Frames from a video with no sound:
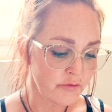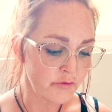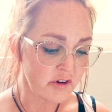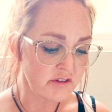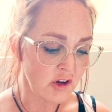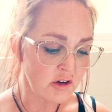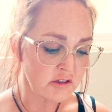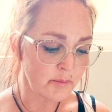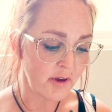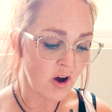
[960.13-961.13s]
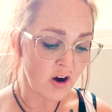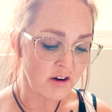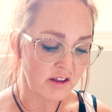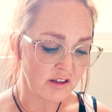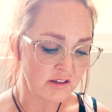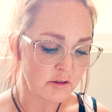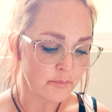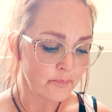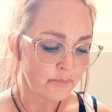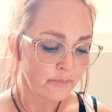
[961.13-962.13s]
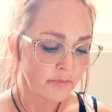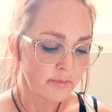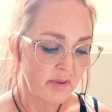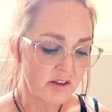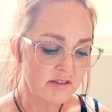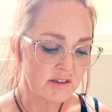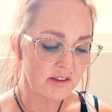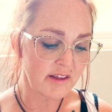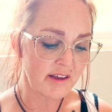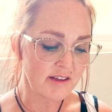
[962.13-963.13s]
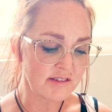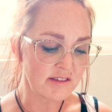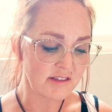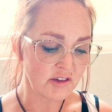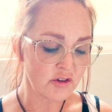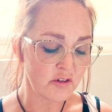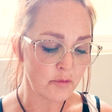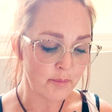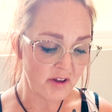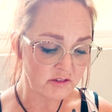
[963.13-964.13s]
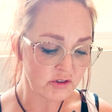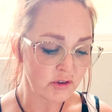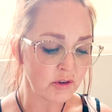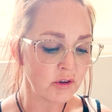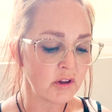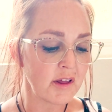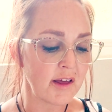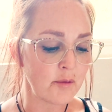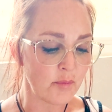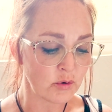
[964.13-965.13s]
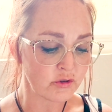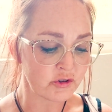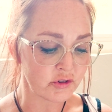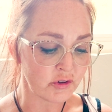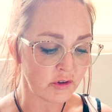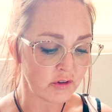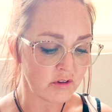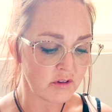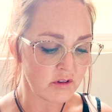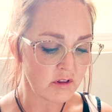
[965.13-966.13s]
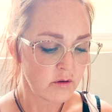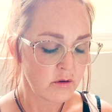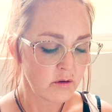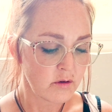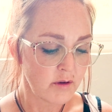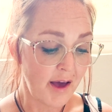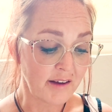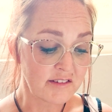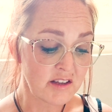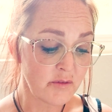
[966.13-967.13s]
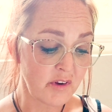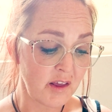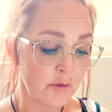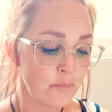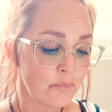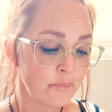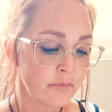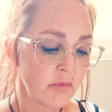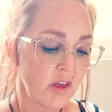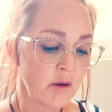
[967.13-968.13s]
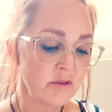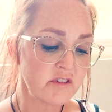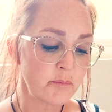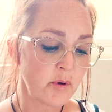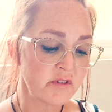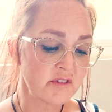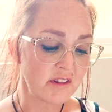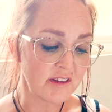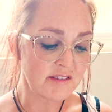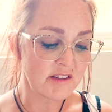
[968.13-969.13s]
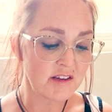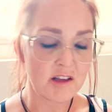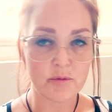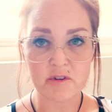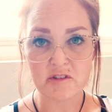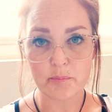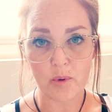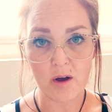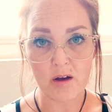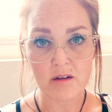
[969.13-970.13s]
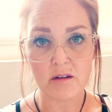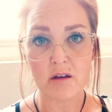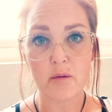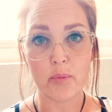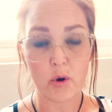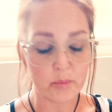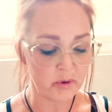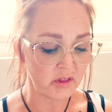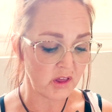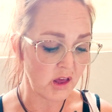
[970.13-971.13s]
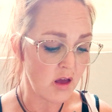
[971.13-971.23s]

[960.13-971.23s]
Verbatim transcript: For his heart to be hardened, basically as the center of mental, emotional activity, he was supposed to listen and respond appropriately